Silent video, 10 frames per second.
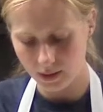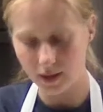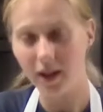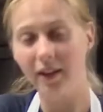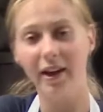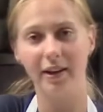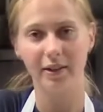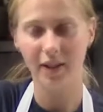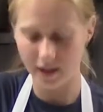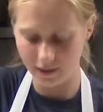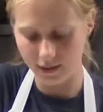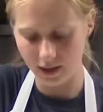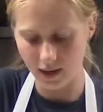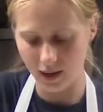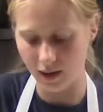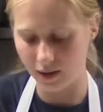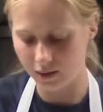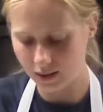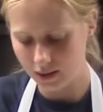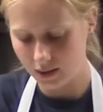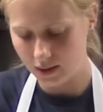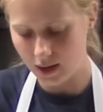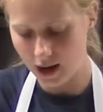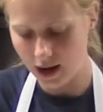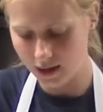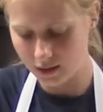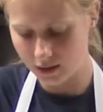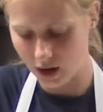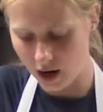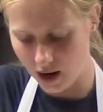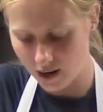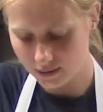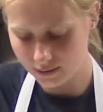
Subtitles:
and then cut the end off.